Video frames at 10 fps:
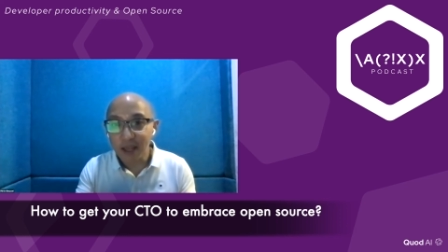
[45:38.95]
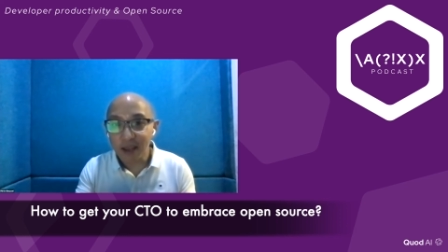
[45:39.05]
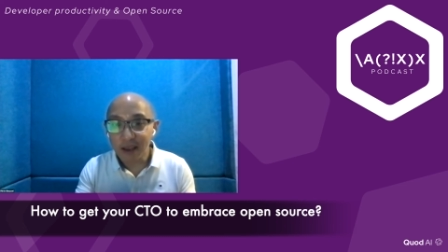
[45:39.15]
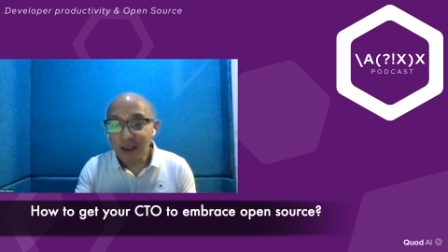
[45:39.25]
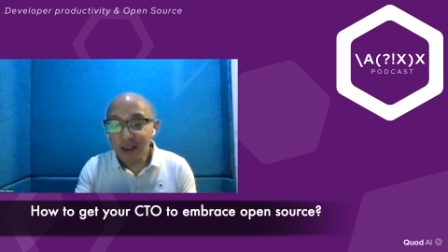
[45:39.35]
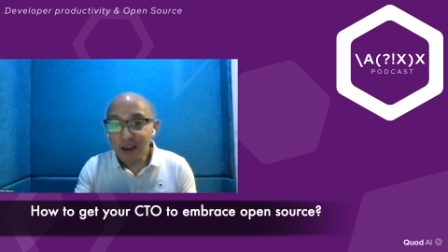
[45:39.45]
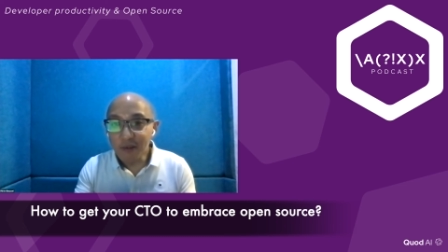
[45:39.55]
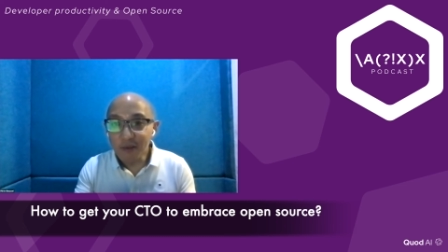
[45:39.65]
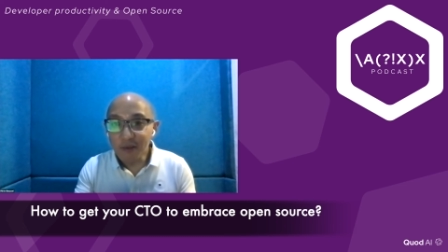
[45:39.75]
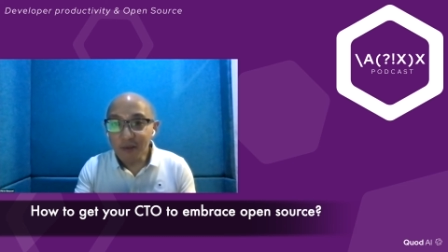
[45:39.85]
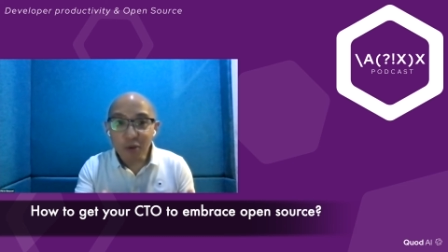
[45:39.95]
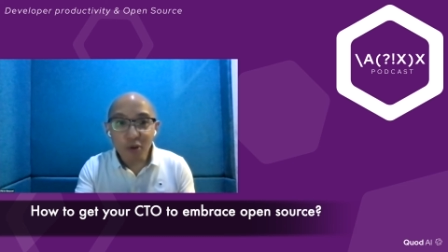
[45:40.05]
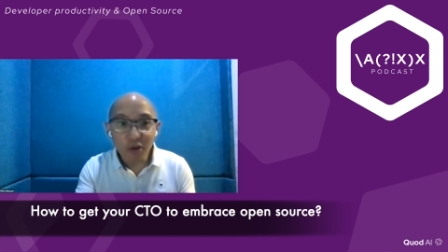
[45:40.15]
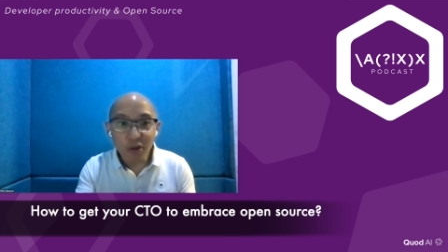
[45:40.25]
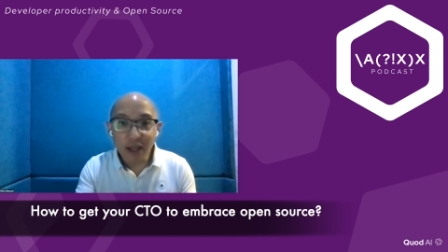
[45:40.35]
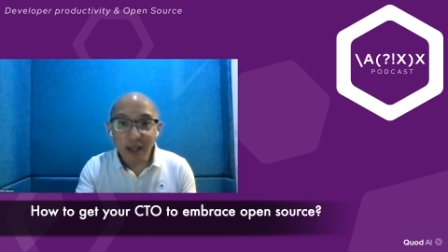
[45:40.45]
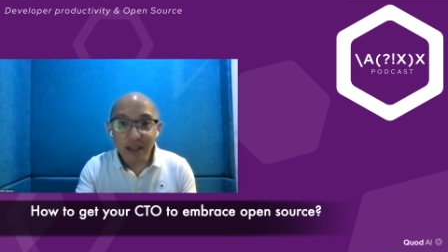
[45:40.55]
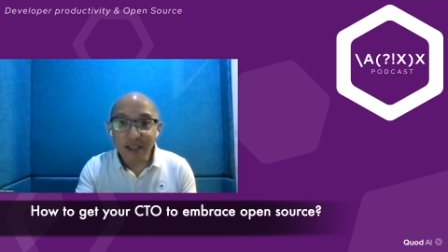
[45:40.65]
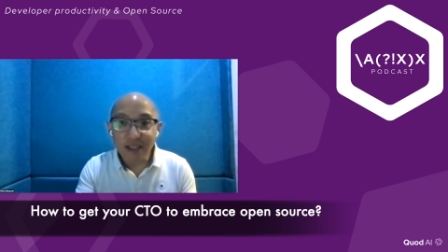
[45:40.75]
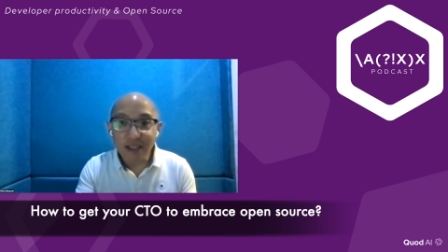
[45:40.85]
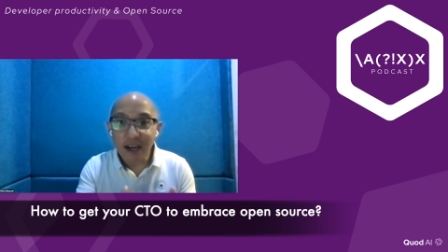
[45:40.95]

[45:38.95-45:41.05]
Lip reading: being available and